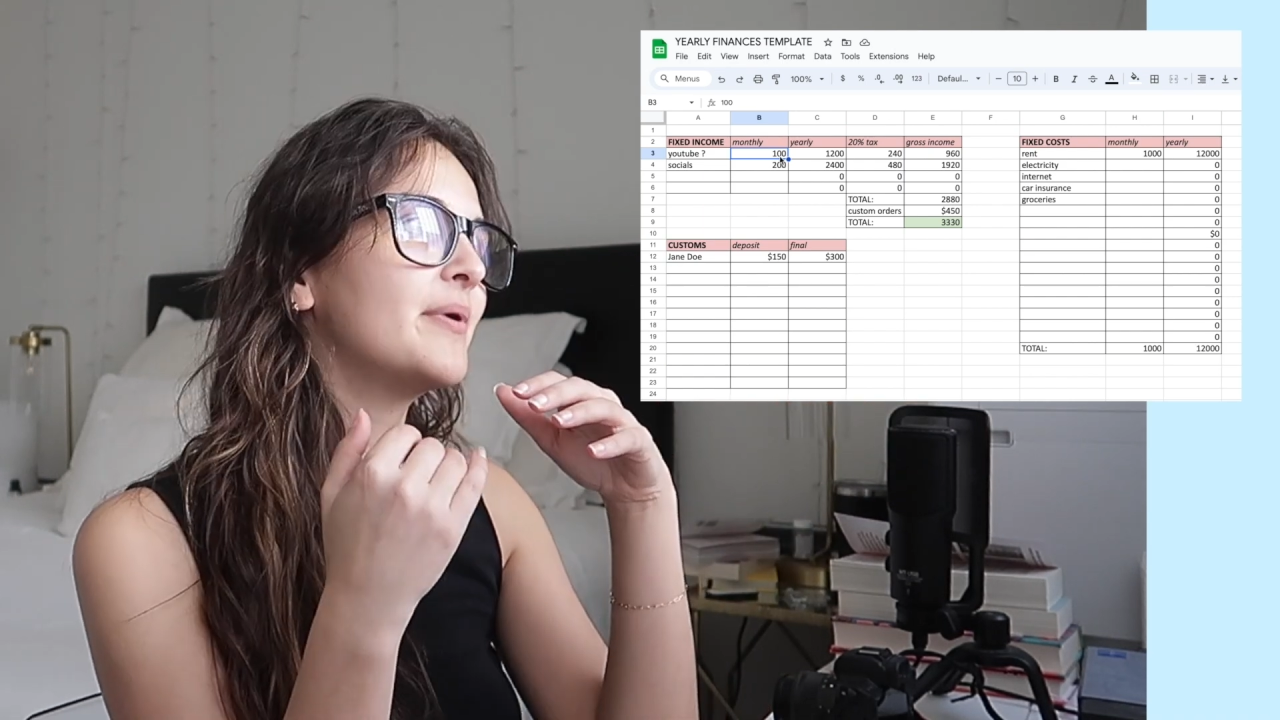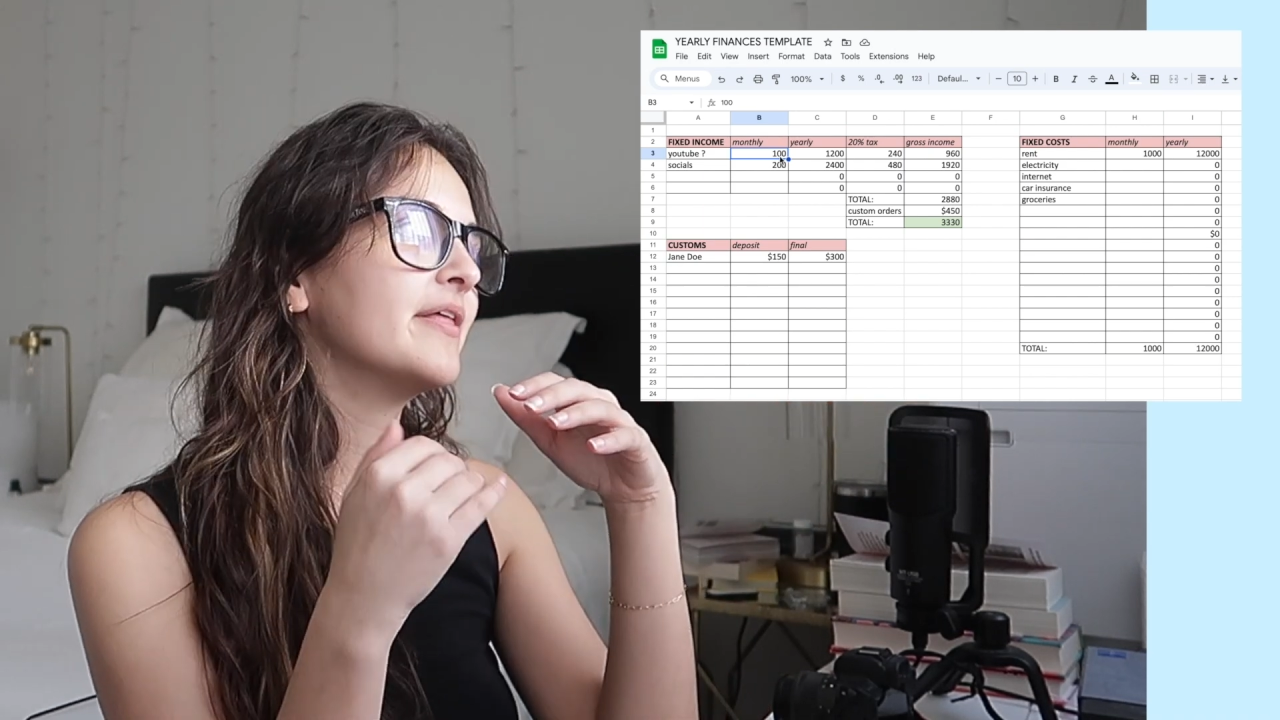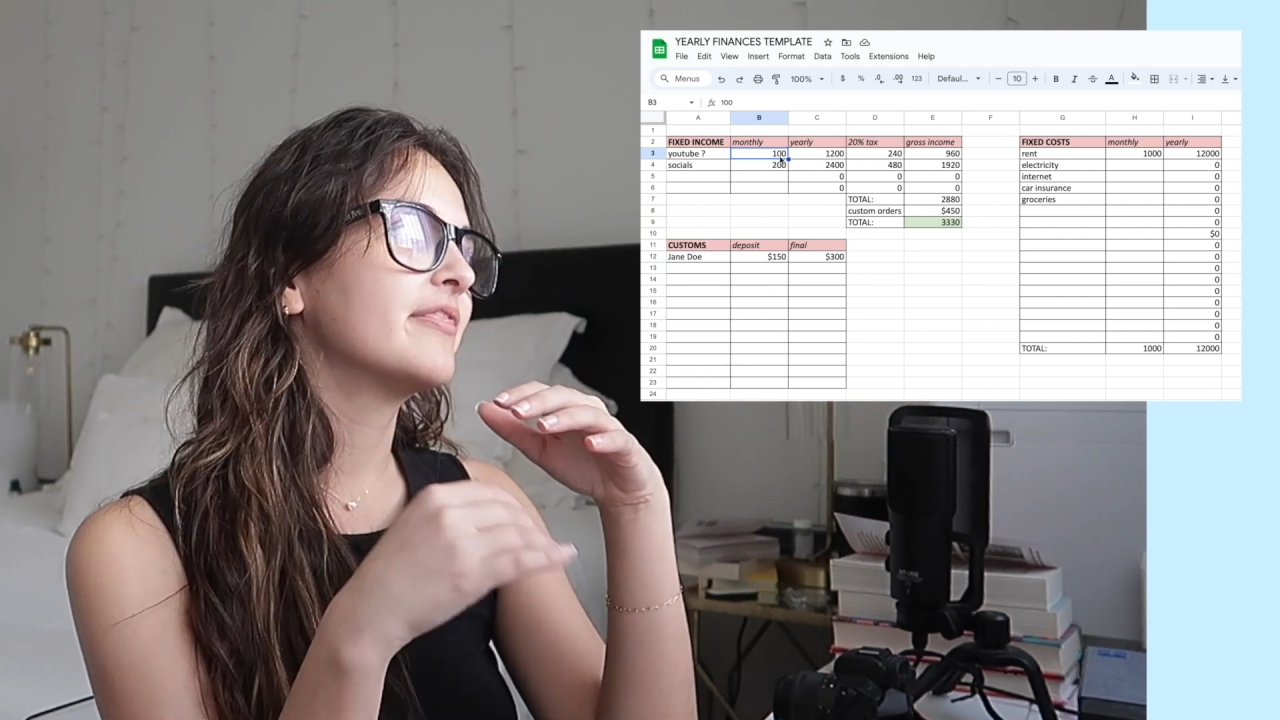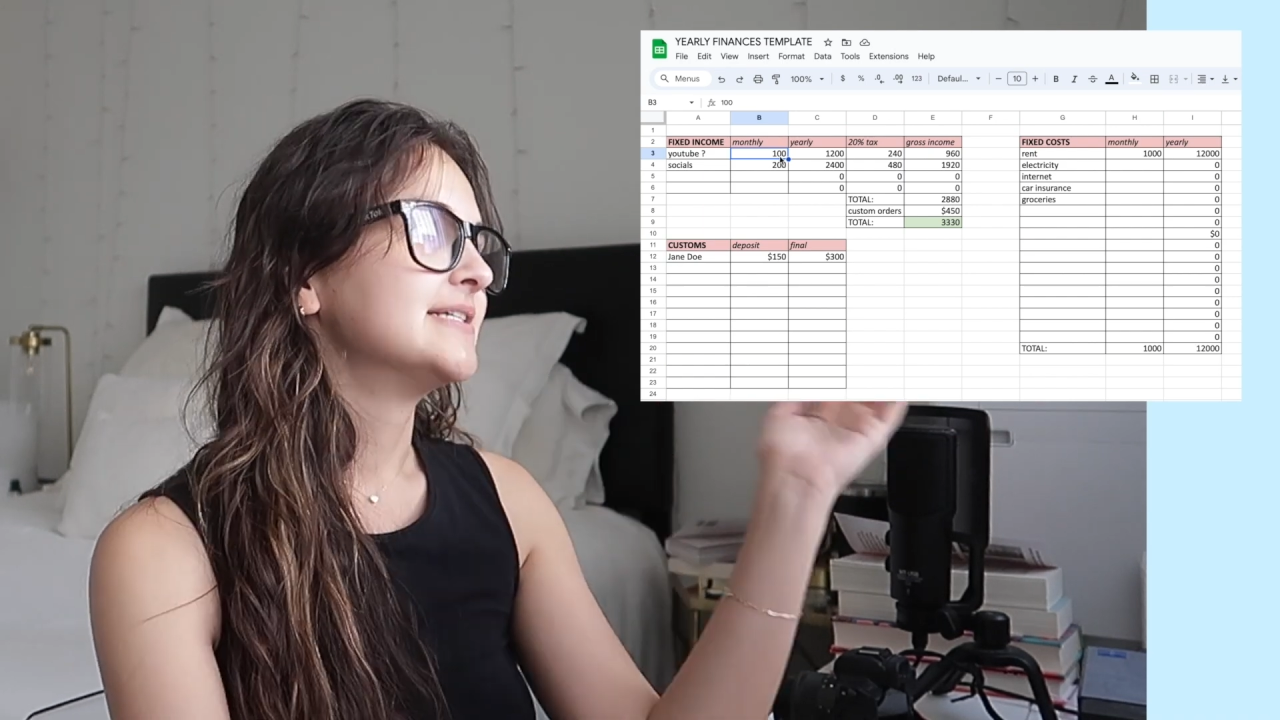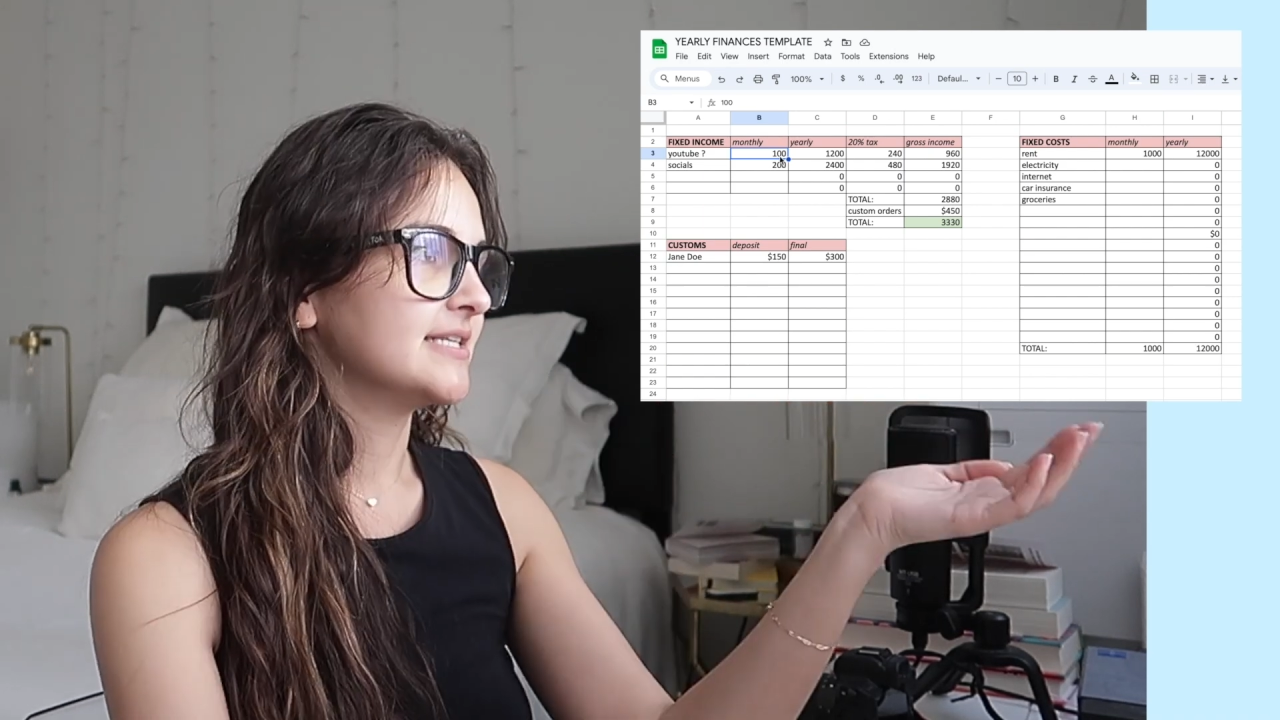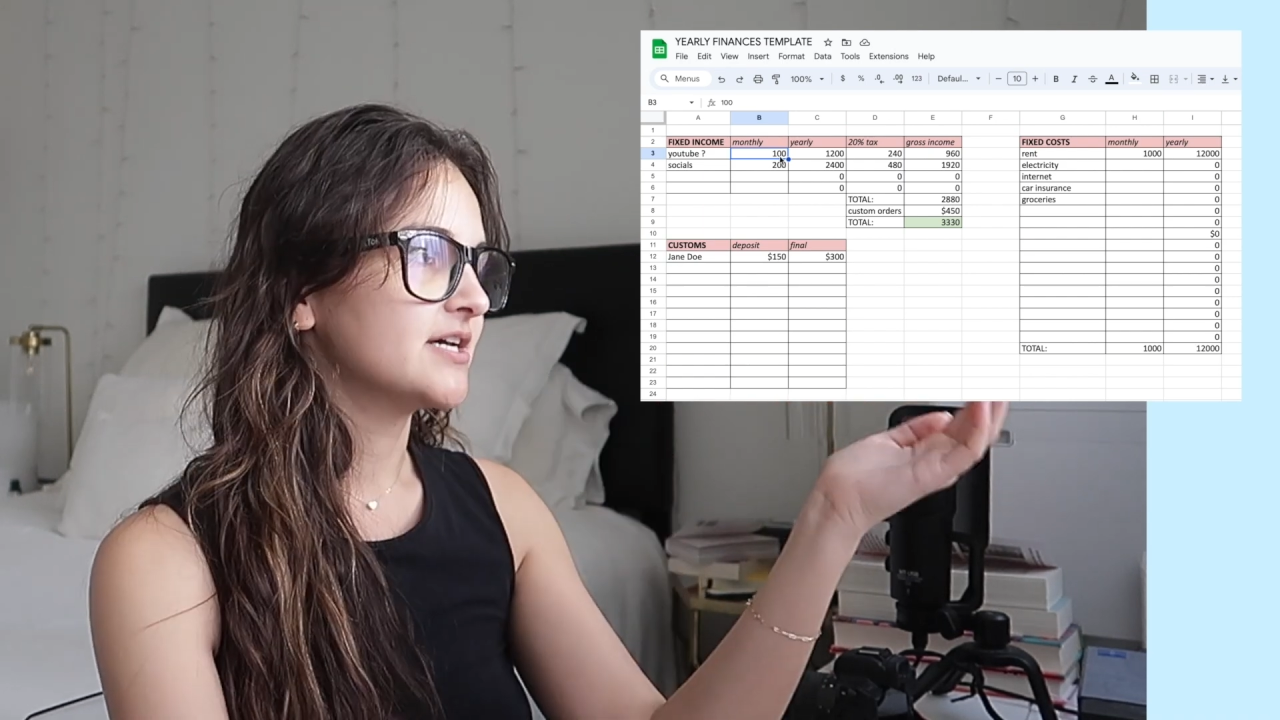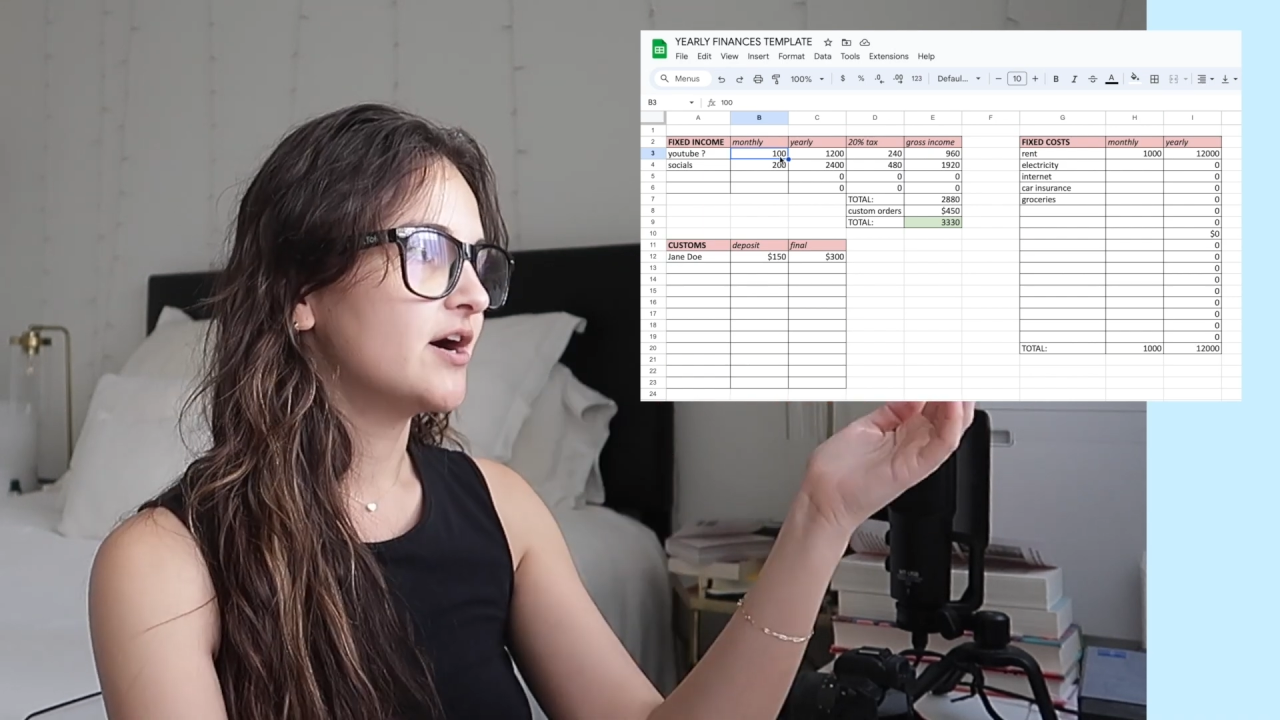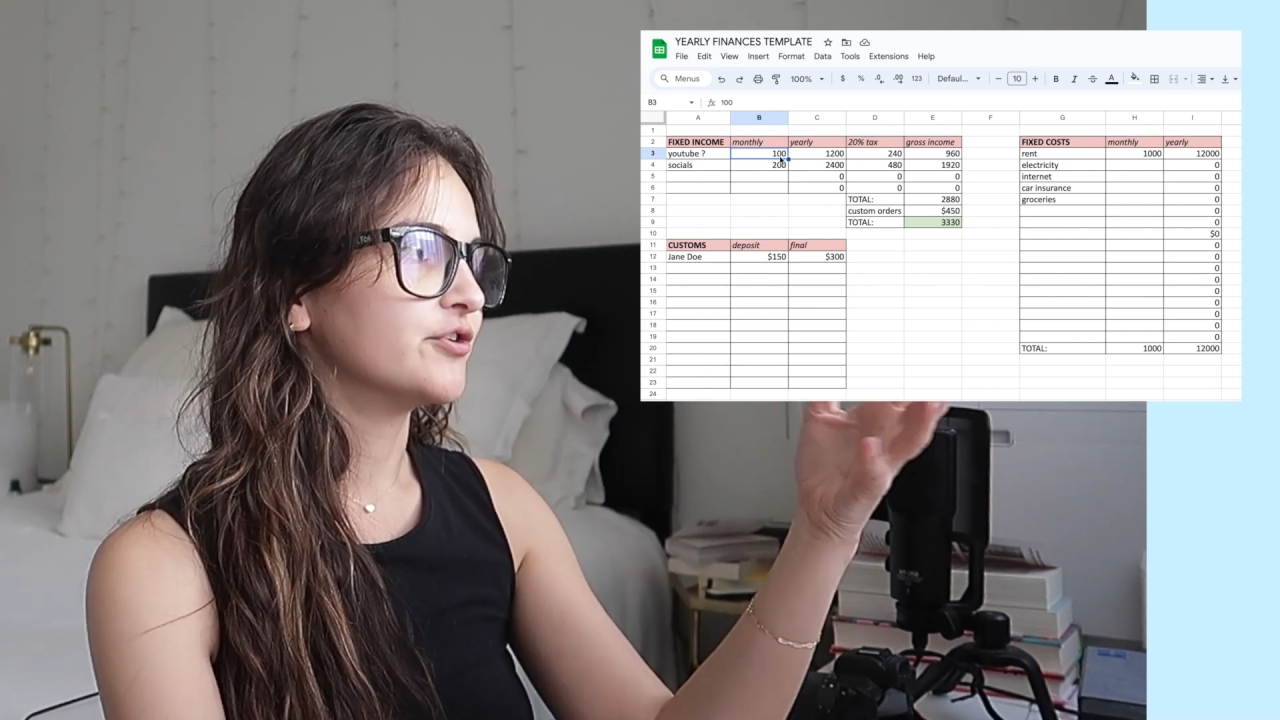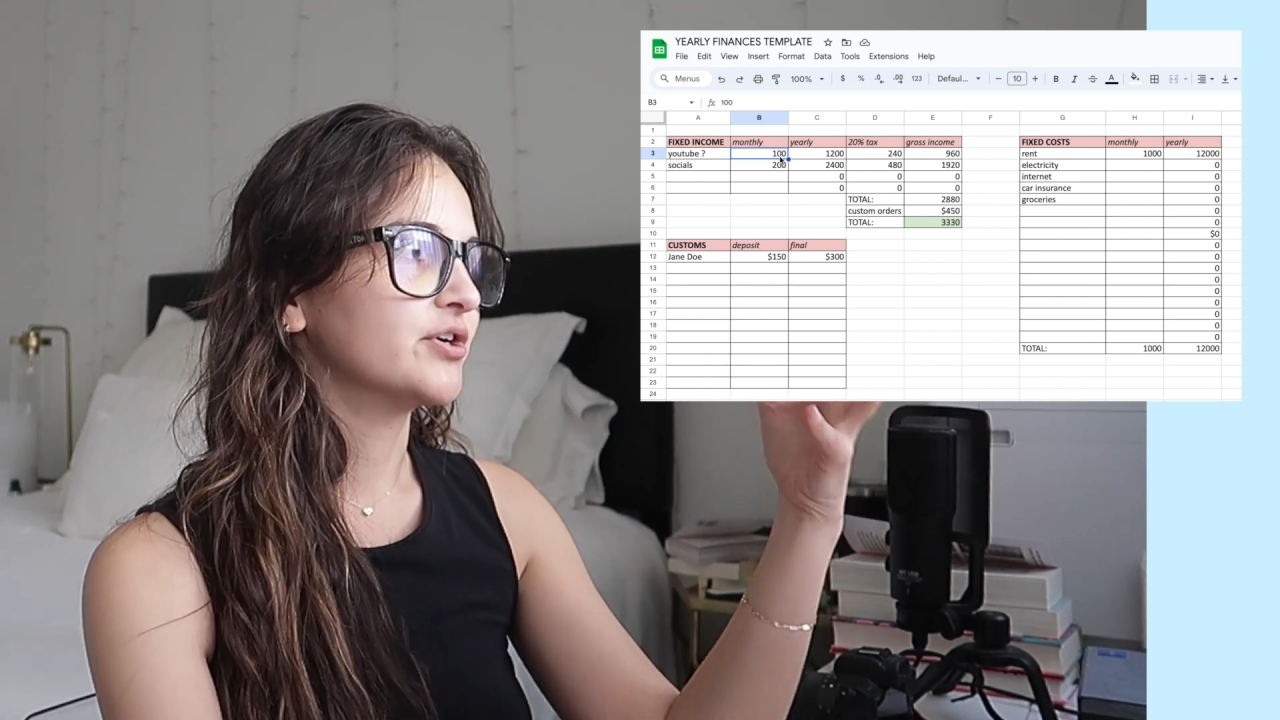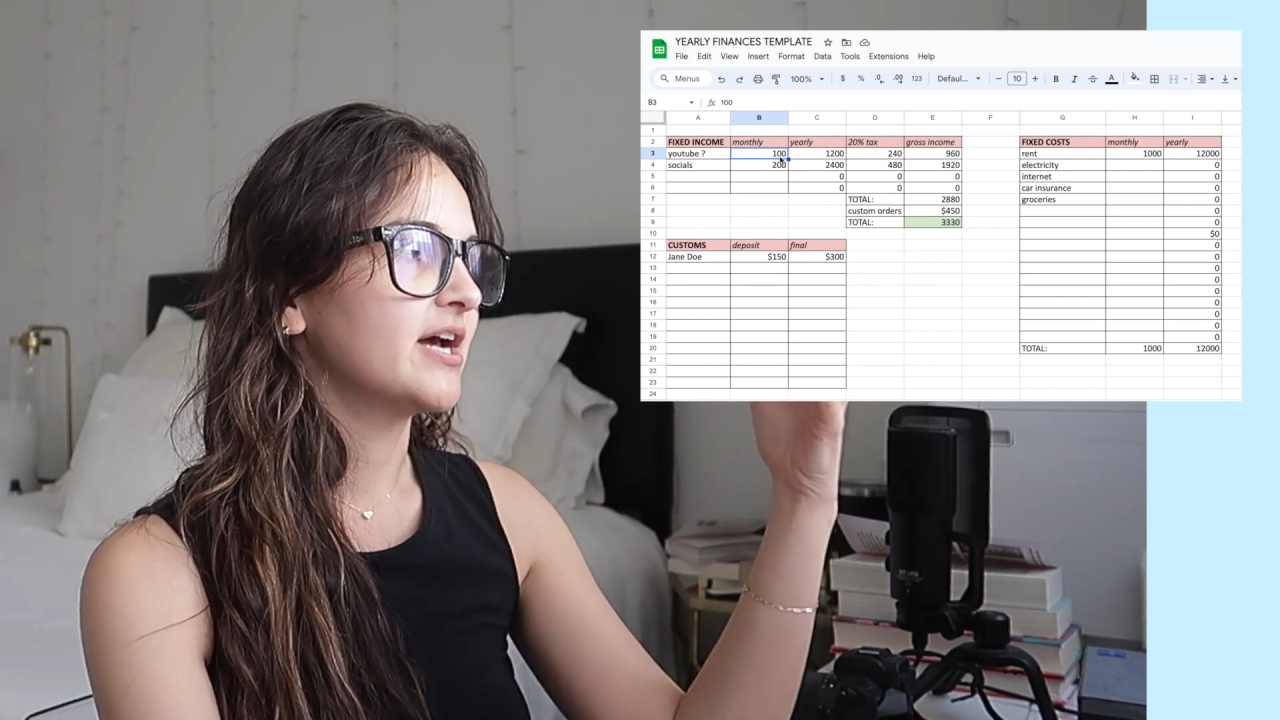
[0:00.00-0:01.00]
month. Say it's
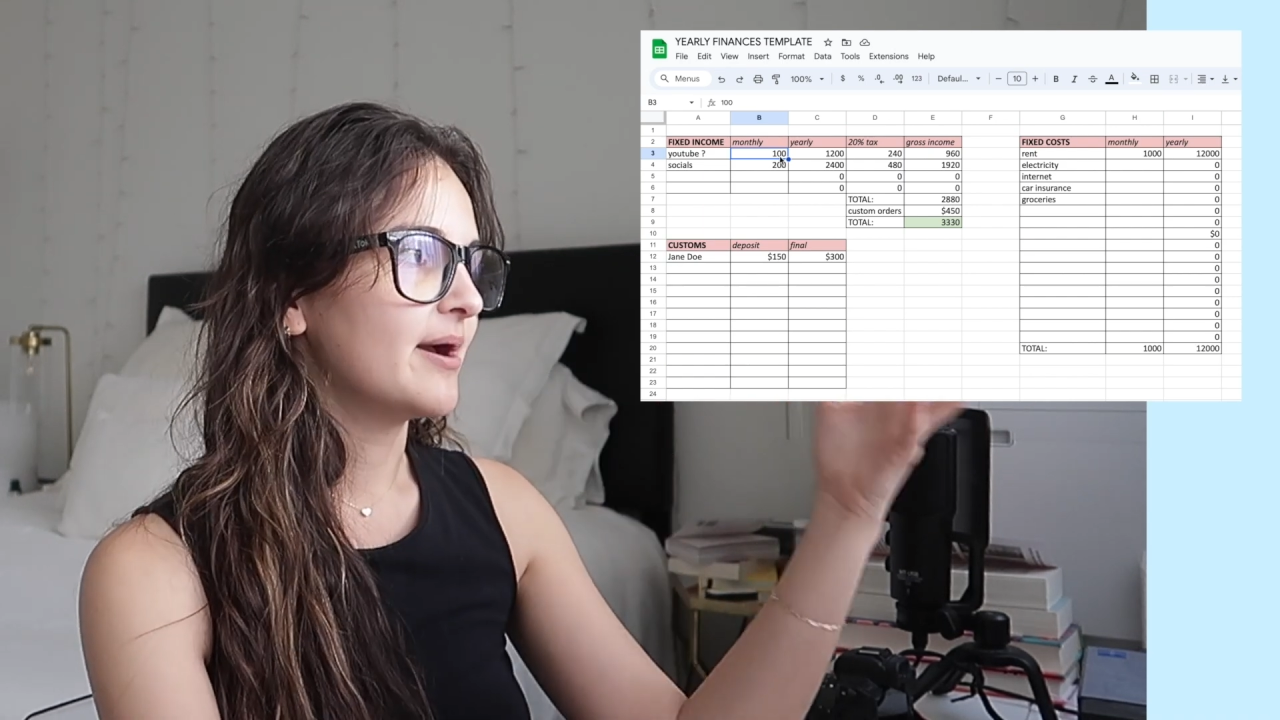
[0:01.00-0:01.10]
100,